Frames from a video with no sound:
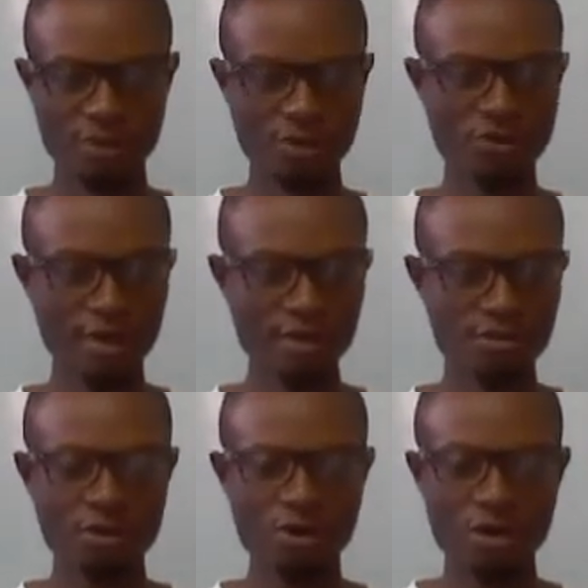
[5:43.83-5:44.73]
All
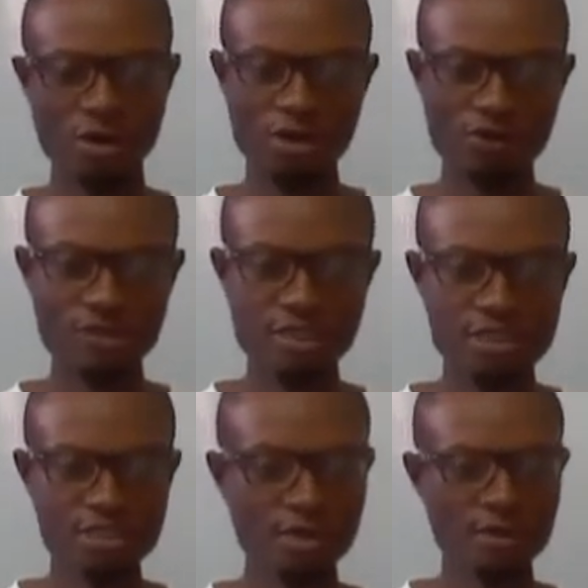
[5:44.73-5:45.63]
right. All of
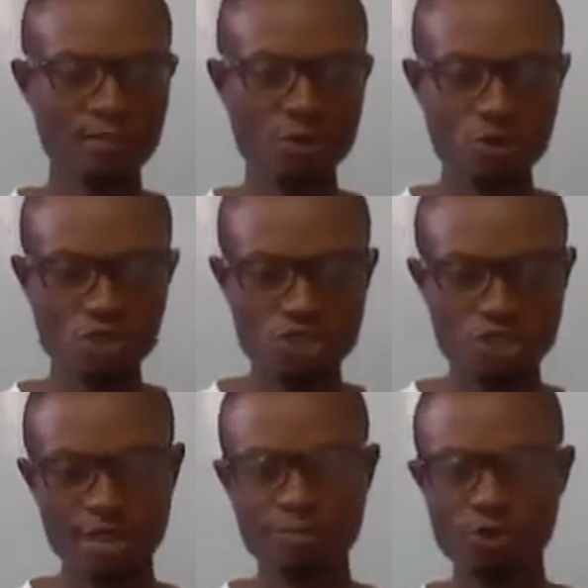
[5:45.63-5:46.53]
these push
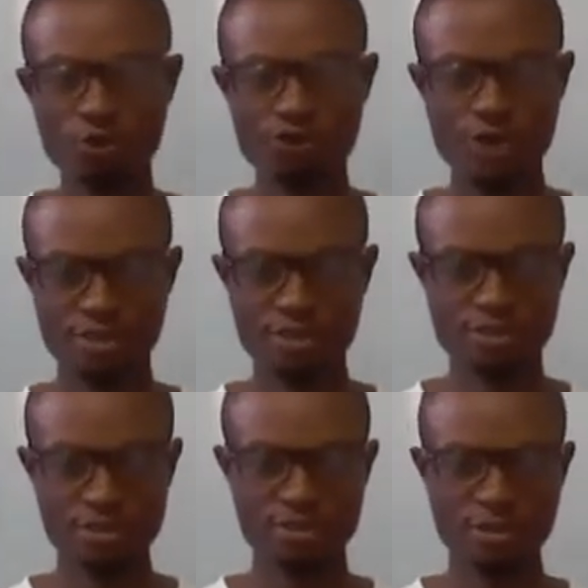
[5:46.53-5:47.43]
and pull
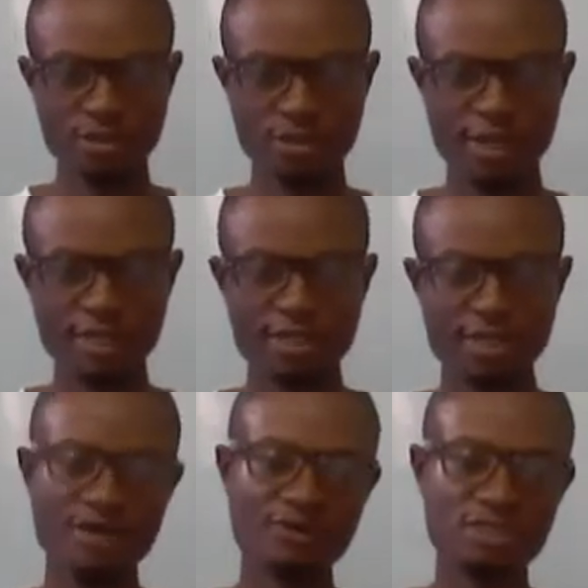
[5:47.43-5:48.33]
factors, right,
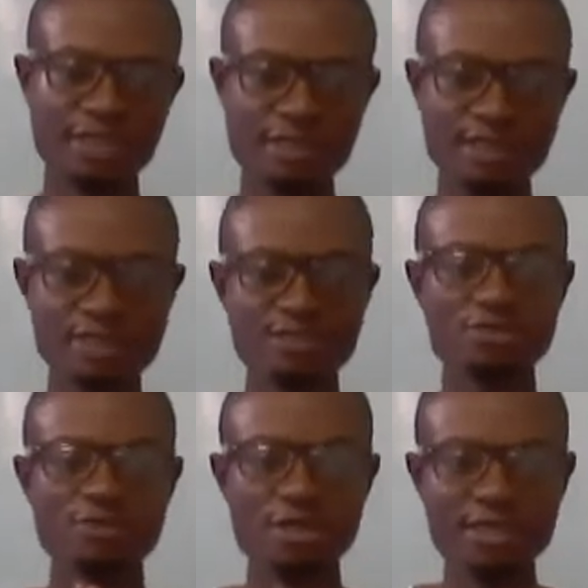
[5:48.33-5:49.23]
have a tendency
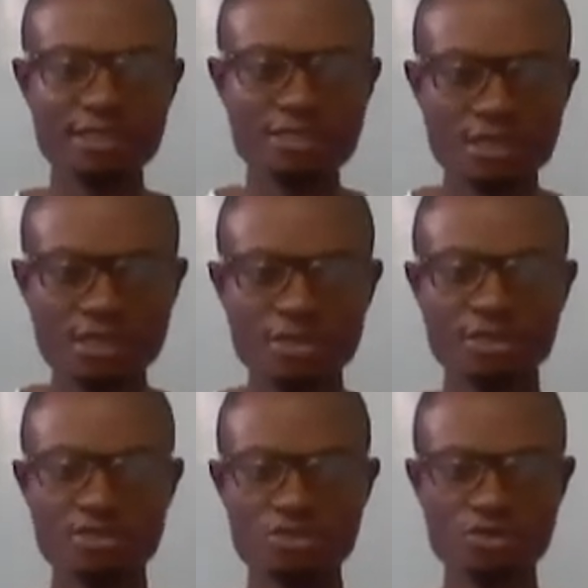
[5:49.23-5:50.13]
to lead
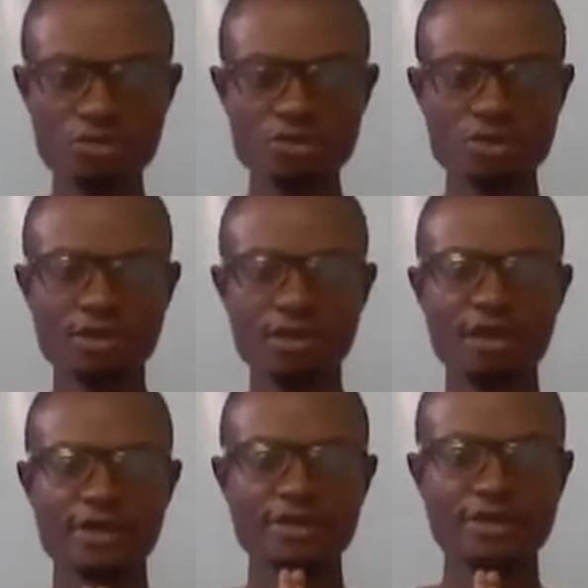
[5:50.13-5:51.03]
to
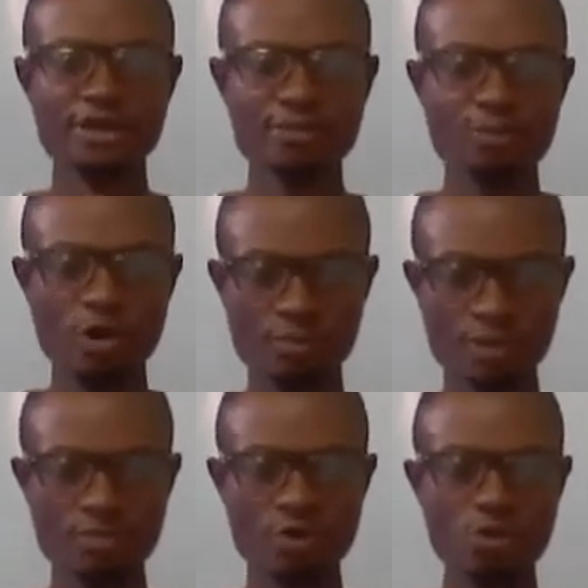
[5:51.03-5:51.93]
a key
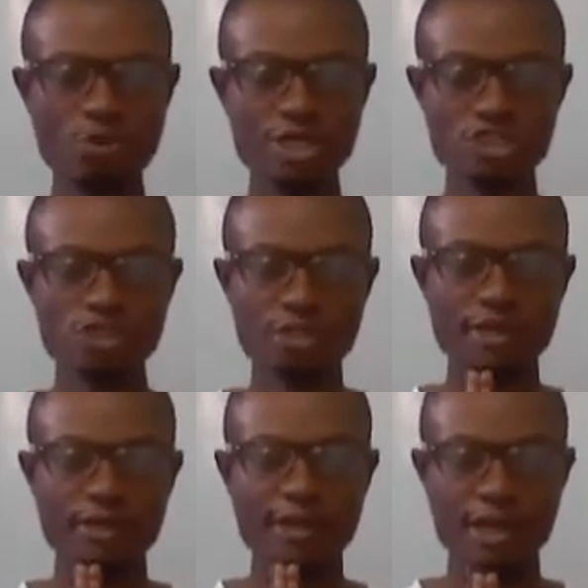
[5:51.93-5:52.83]
problem which
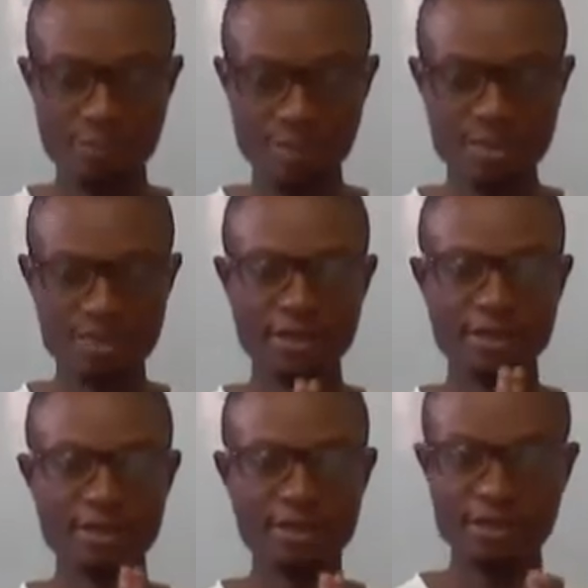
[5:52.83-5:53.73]
happens
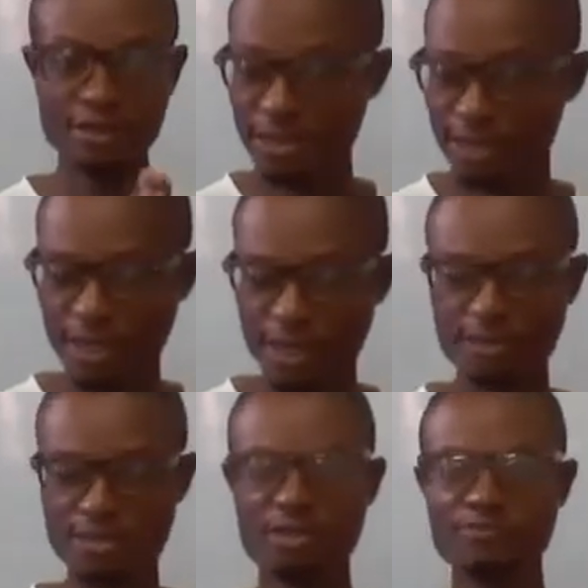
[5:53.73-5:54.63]
in this
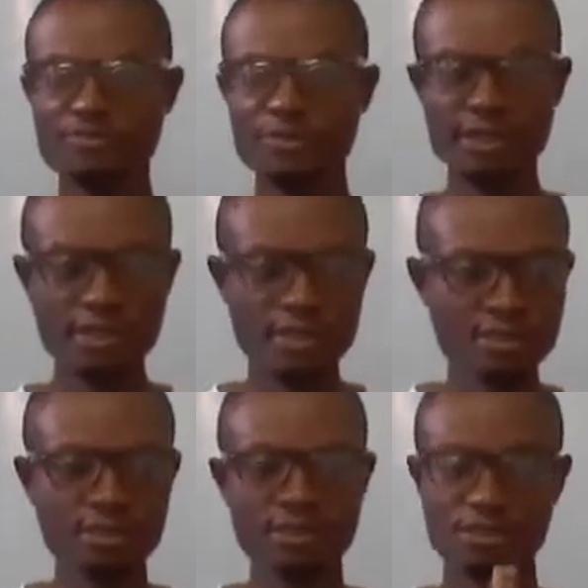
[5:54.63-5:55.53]
case
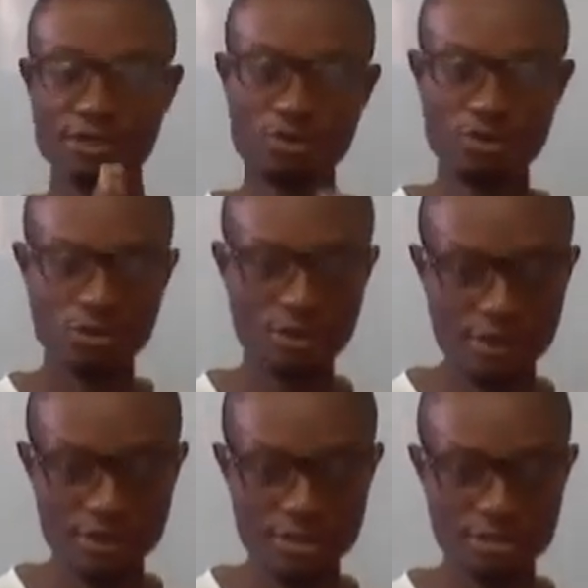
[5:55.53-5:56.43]
in the rural
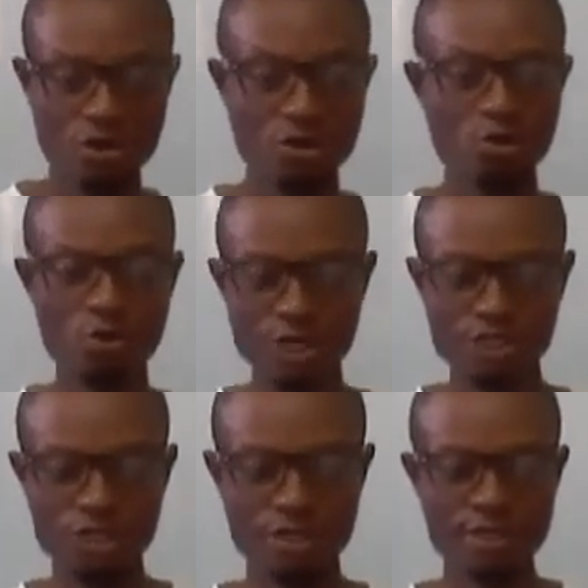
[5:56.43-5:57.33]
areas,
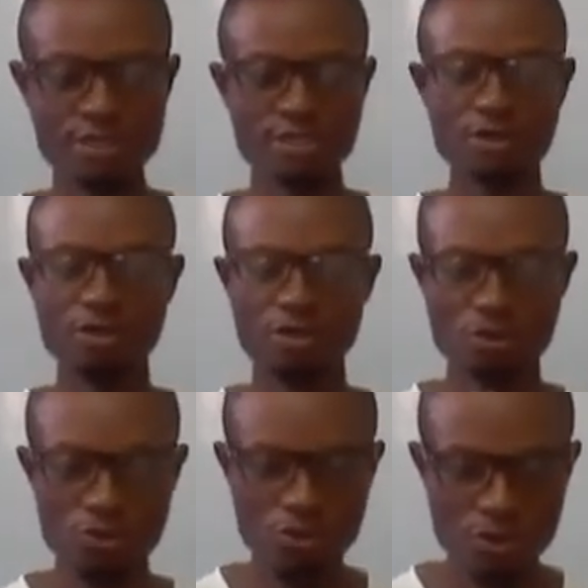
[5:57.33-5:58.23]
which is
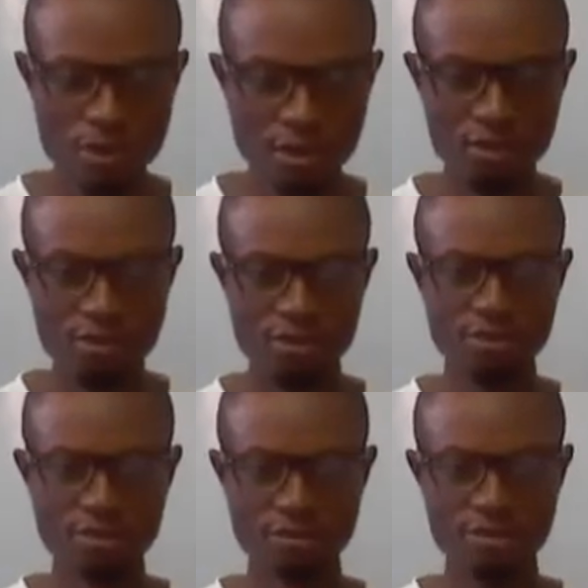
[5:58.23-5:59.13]
rural
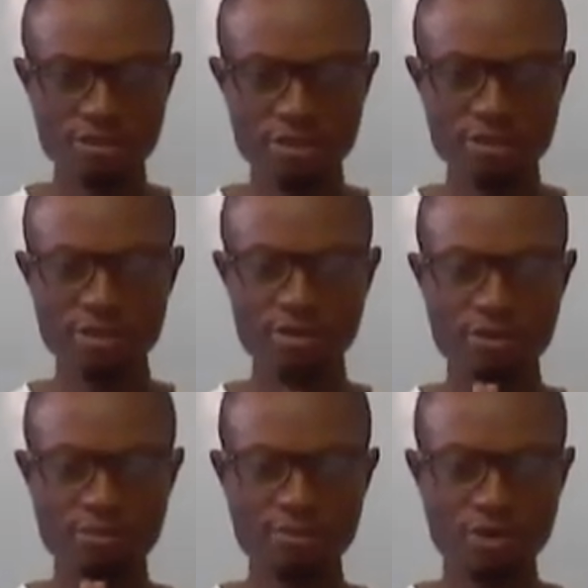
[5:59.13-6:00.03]

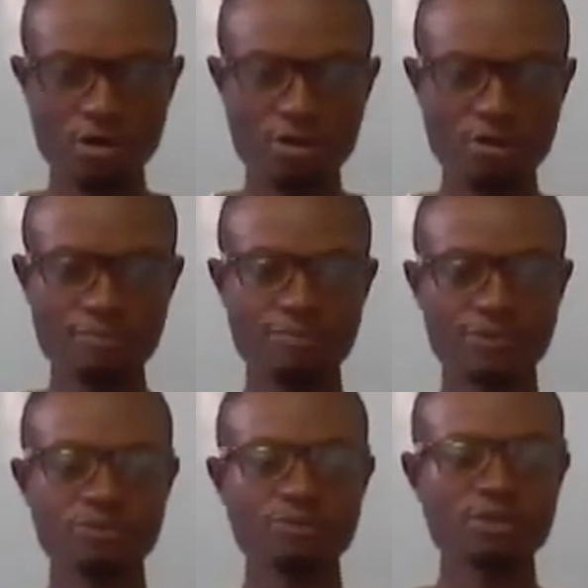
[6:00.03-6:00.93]

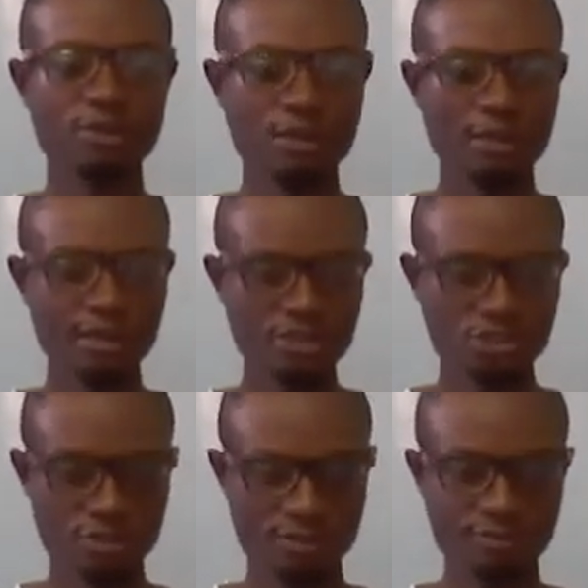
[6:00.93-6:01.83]

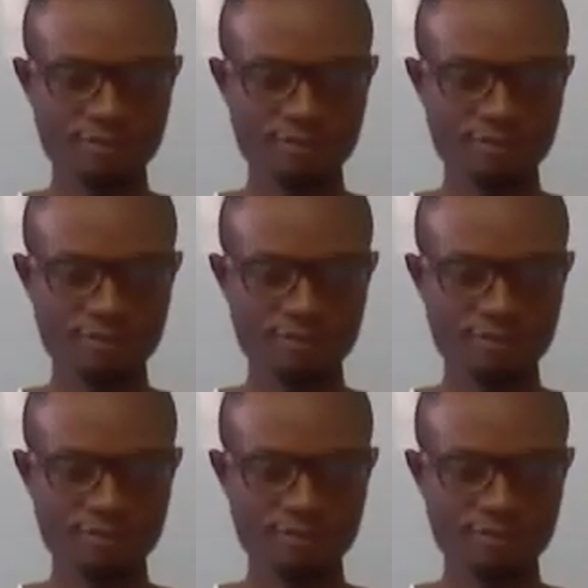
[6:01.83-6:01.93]
depopulation.